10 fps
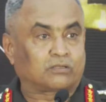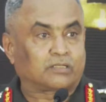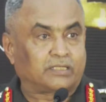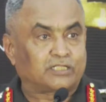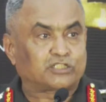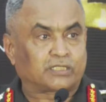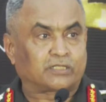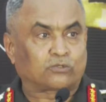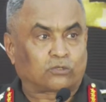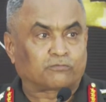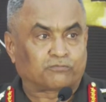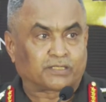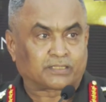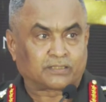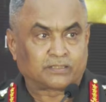initiating
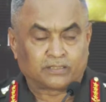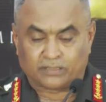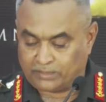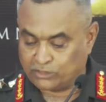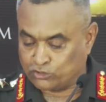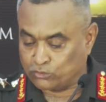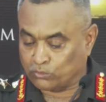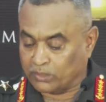conflict is low,